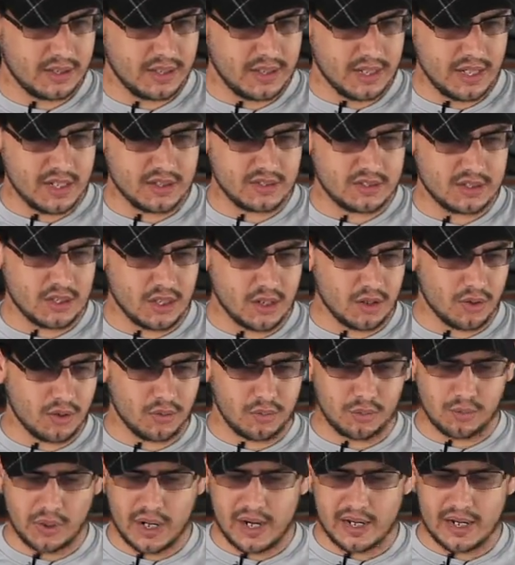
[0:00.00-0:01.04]
And so
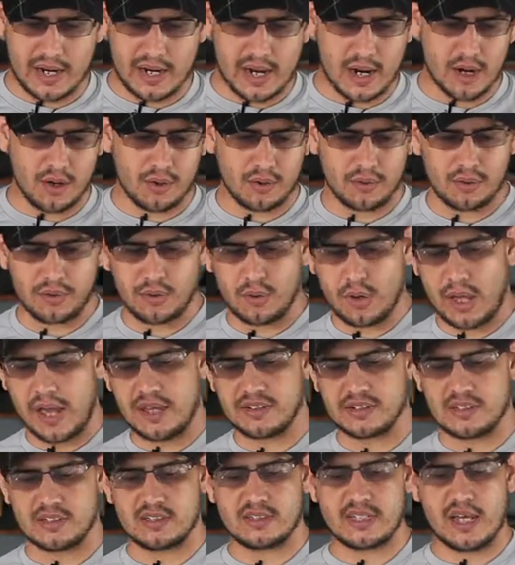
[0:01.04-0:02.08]
right now,
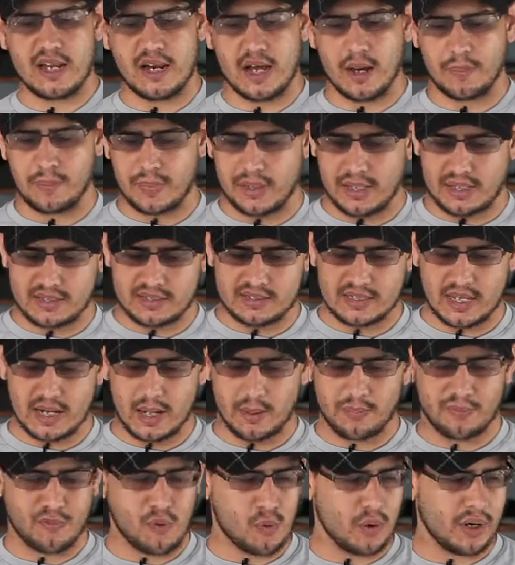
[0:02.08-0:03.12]
as it's set
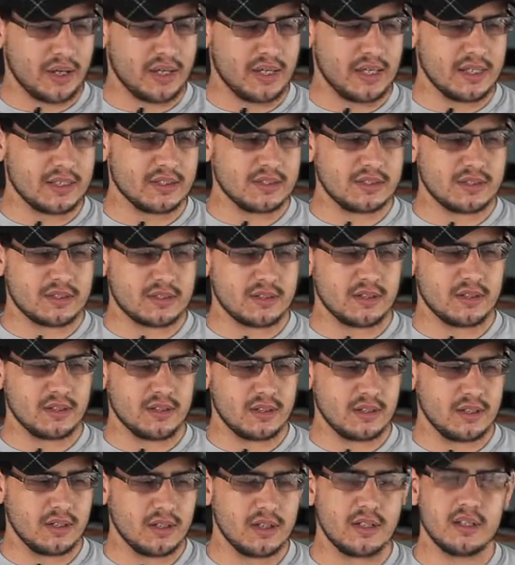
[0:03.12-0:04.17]
up for his
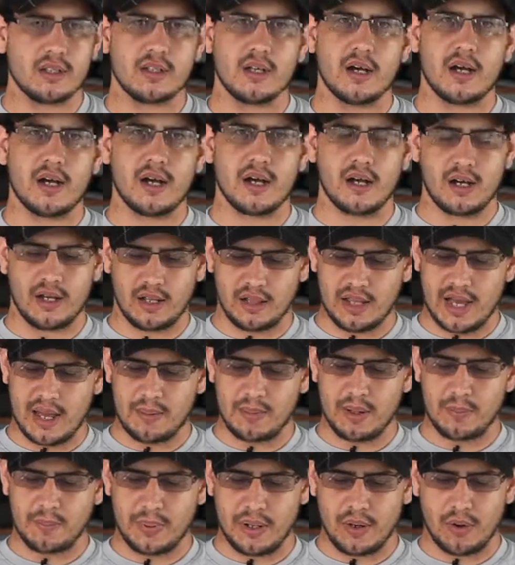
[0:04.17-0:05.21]

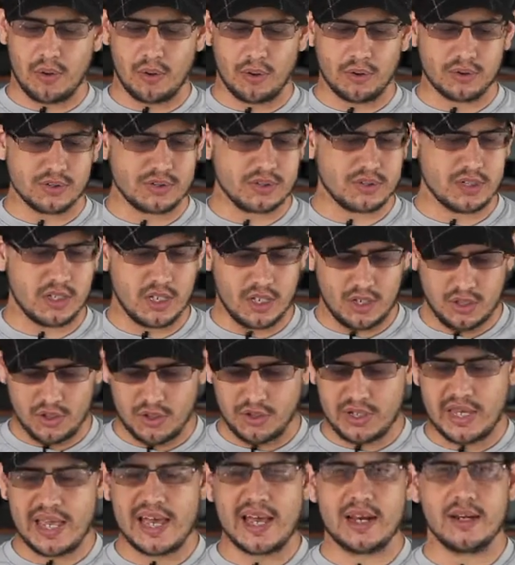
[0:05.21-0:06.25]
alignment pin holes. You
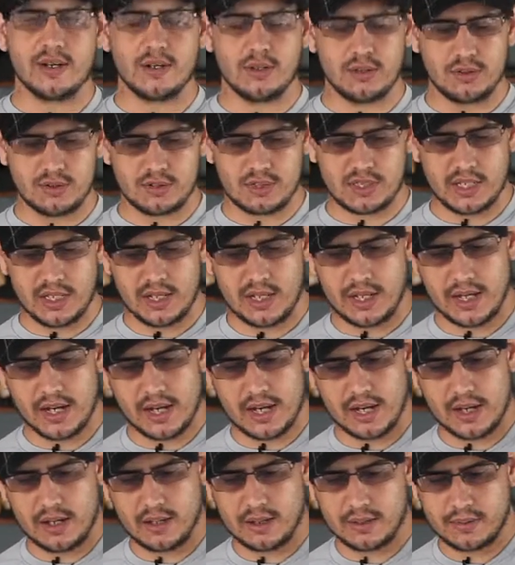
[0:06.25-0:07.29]
can use
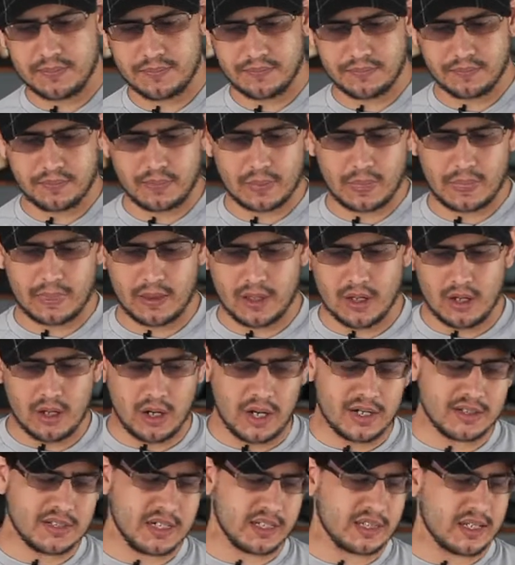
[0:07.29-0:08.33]
the,
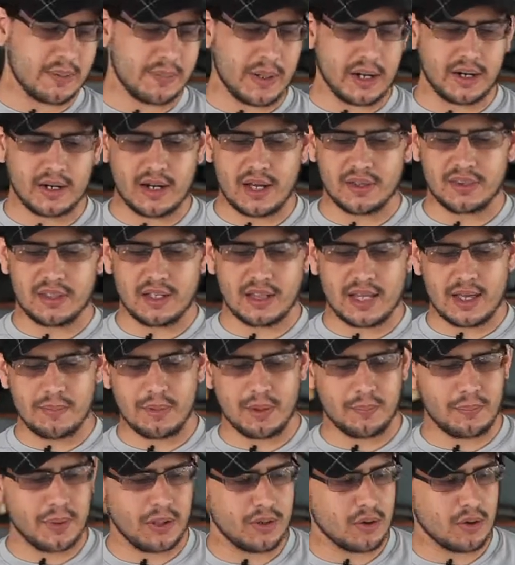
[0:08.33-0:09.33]
I take that back, not the alignment pin